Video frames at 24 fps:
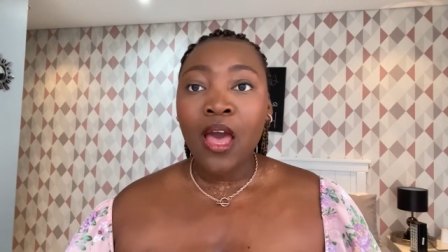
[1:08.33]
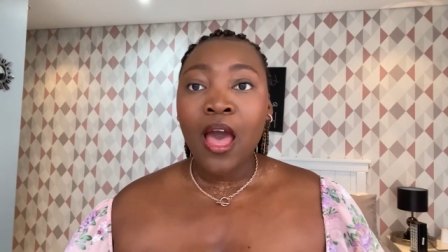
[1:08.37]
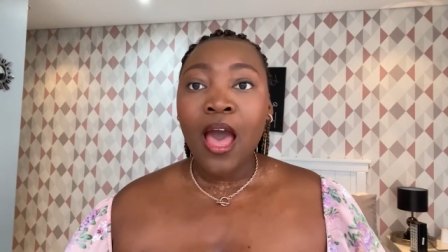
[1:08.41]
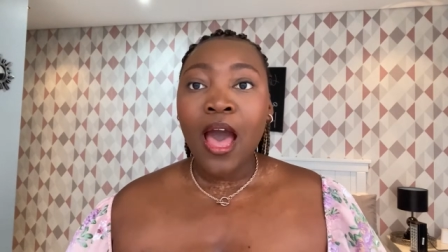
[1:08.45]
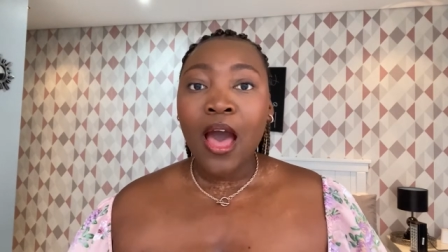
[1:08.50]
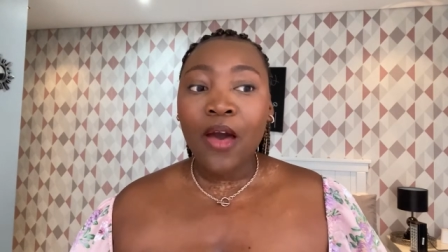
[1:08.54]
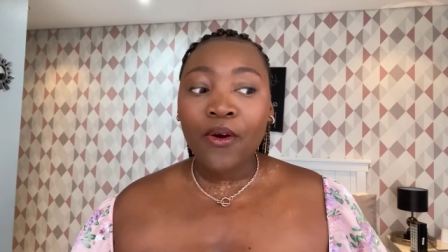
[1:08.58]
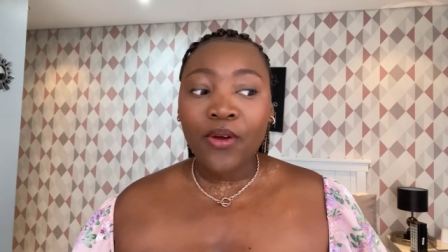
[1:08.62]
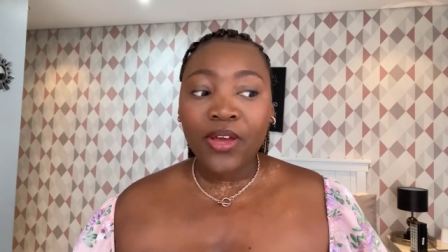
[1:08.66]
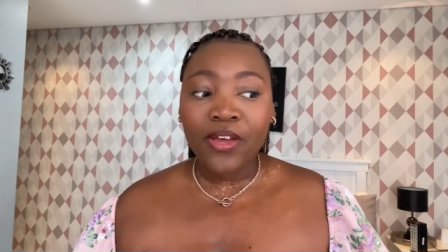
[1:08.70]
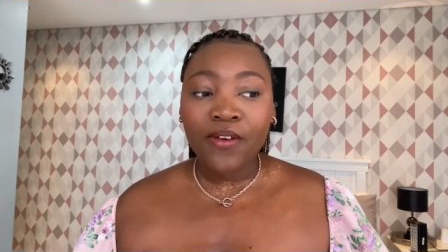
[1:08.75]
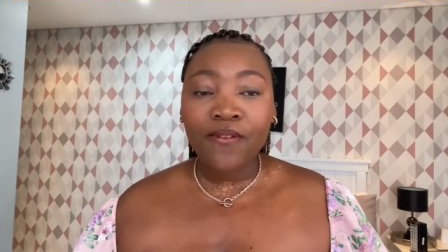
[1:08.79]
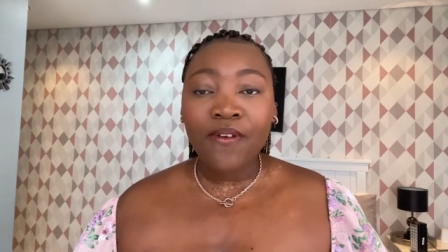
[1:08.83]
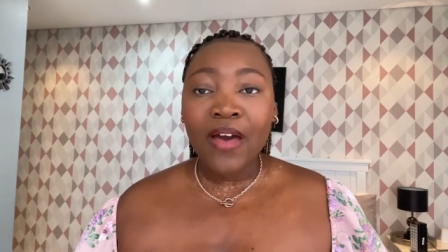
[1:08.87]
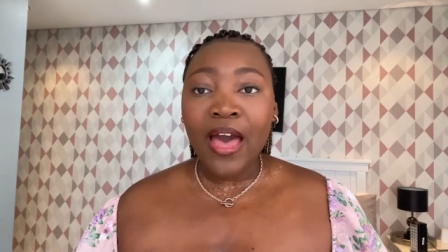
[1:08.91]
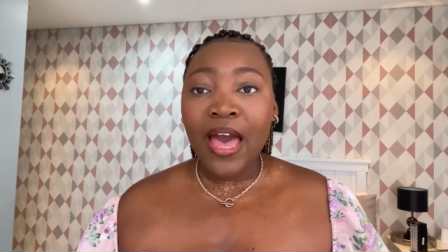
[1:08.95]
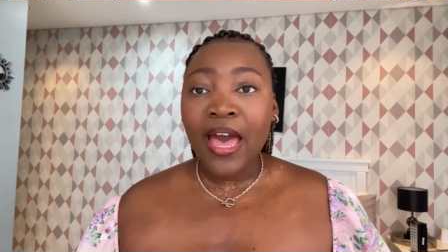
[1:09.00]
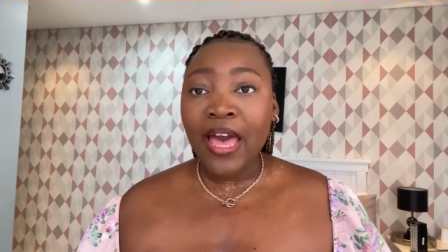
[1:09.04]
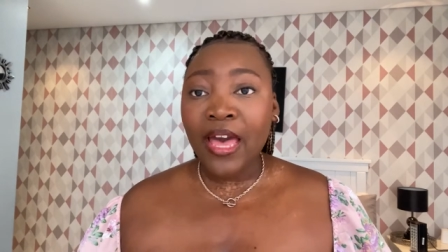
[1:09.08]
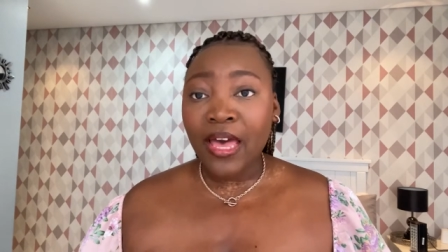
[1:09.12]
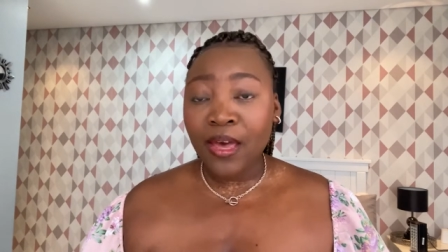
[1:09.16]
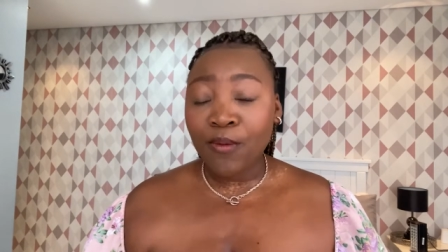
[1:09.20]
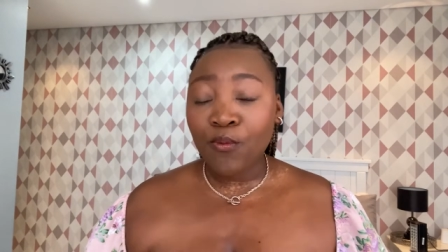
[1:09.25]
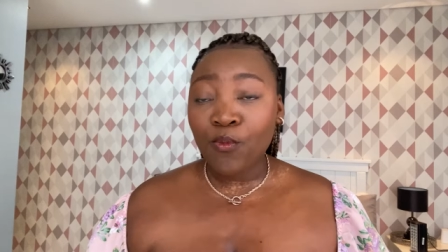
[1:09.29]
However,
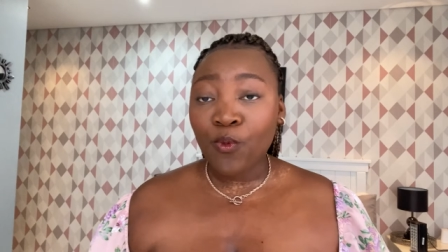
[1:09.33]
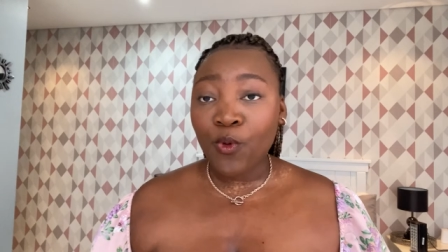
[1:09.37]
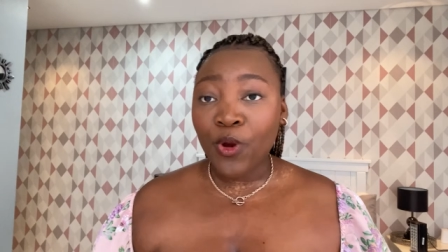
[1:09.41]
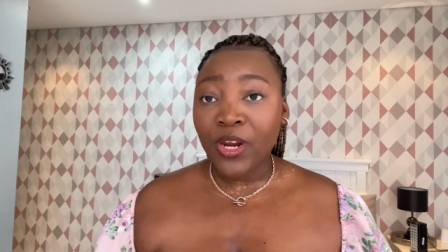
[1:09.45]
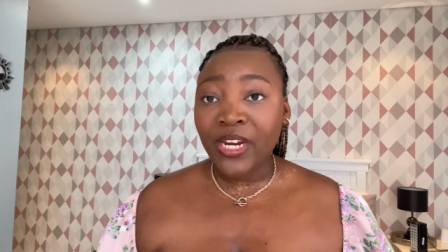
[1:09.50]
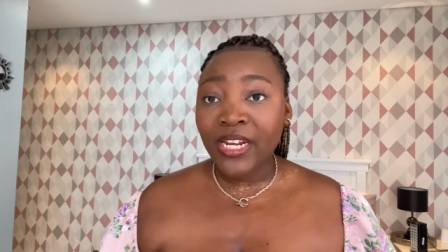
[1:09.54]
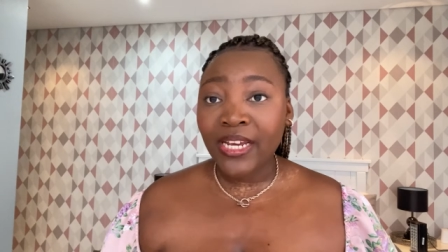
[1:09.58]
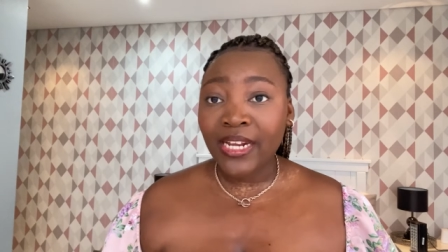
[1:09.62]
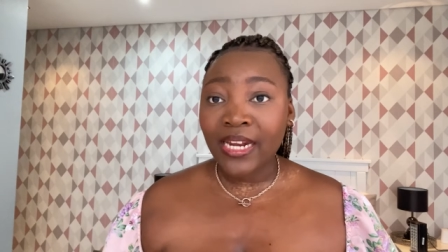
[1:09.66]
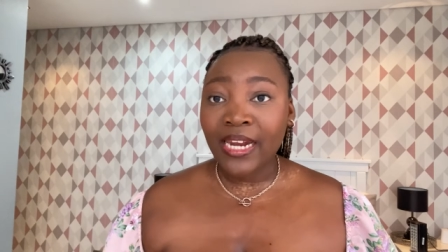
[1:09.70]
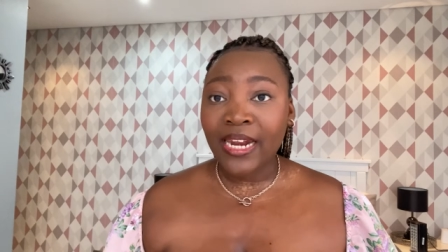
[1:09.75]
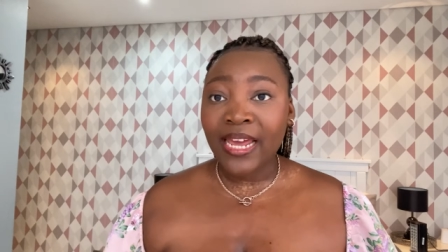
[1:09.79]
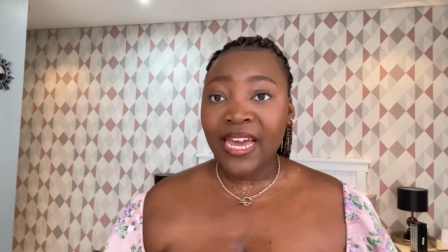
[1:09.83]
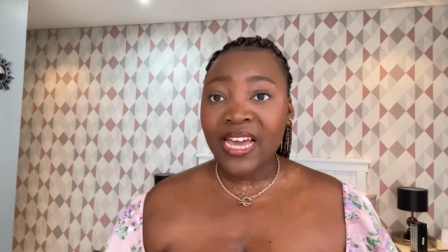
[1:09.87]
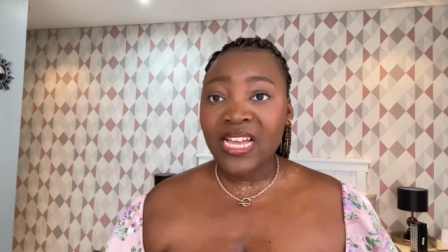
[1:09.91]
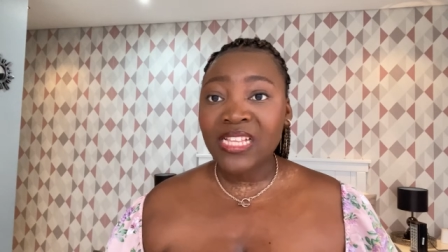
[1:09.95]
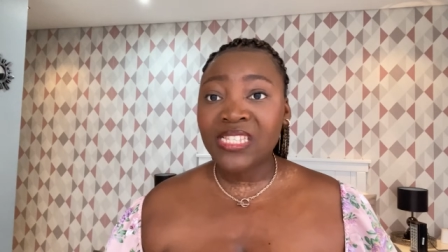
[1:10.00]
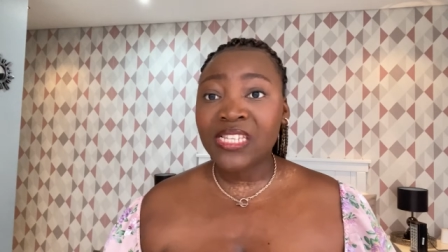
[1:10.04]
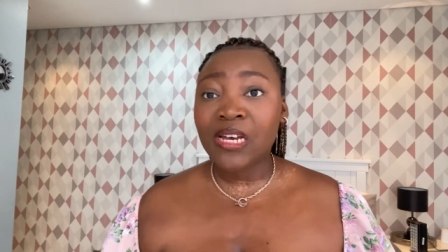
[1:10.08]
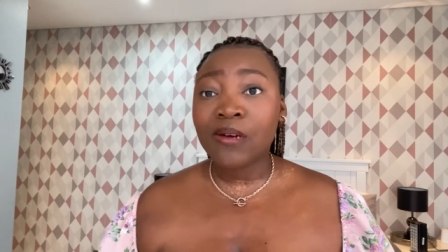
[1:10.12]
I am running late.